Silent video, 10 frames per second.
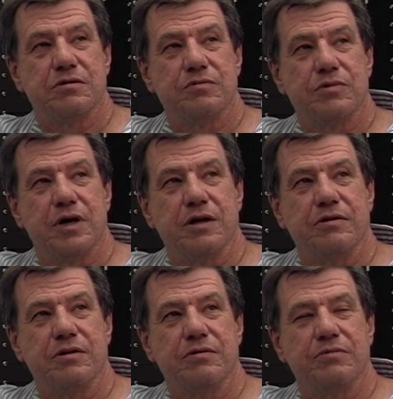kind
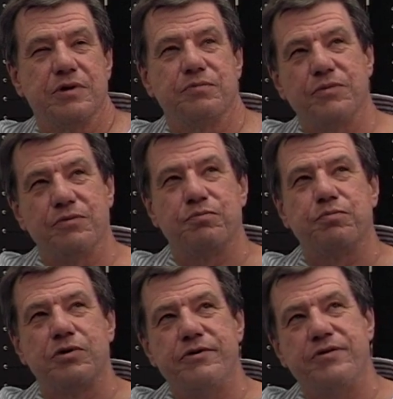of the
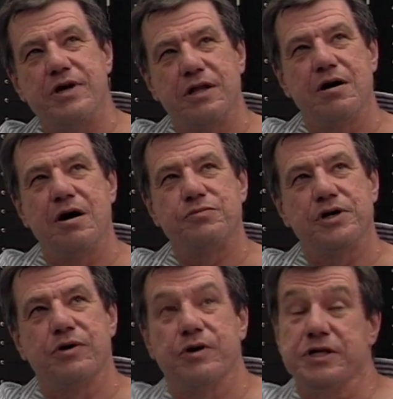pre-Vietnam
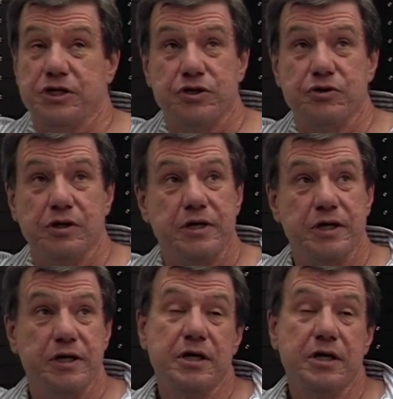generation certainly did.